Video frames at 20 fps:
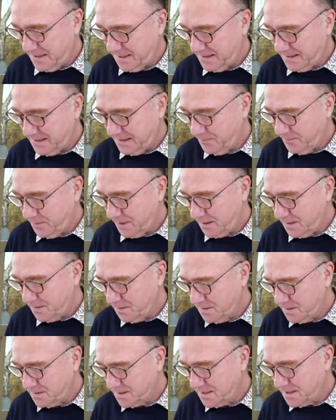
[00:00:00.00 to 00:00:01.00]
And then we
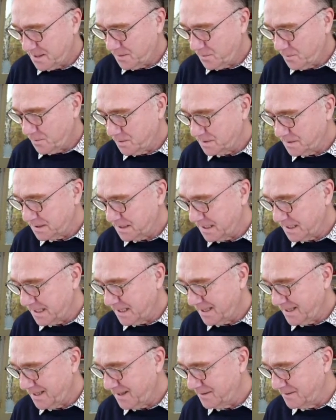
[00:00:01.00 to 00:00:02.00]
also want to
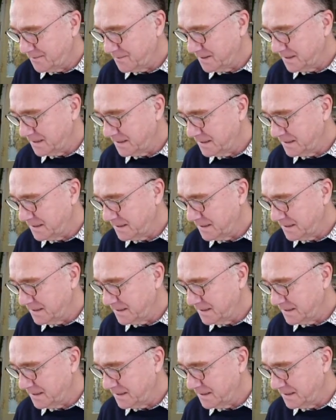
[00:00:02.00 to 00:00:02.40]
have